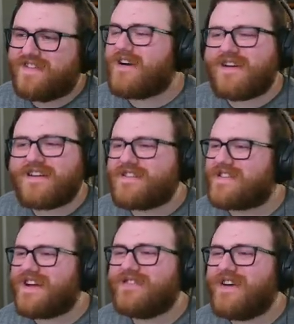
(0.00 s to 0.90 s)
I just,
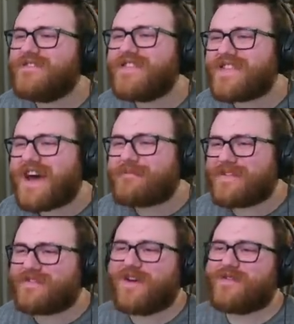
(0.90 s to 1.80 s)
I love this
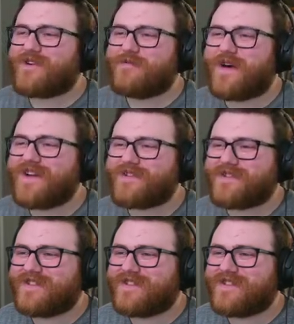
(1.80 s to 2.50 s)
atmosphere so much.